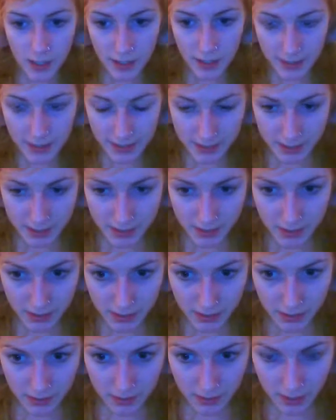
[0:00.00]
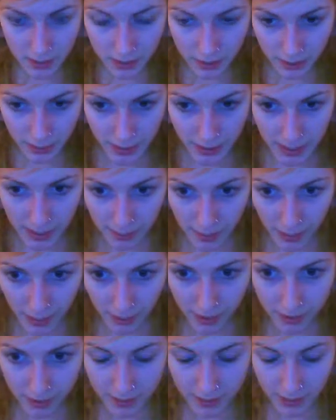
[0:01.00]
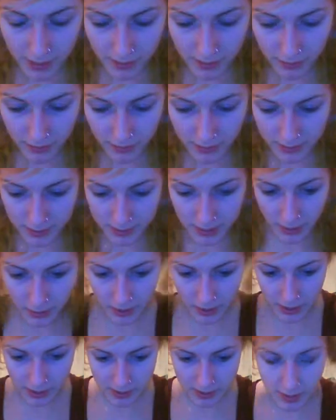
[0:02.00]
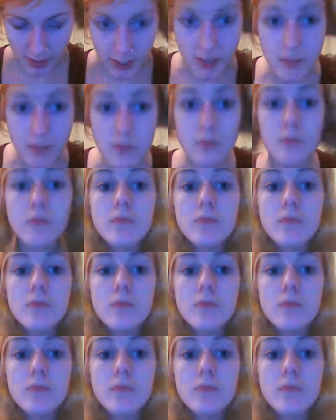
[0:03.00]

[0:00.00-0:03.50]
Unless, you know, we get married, then obviously I want to get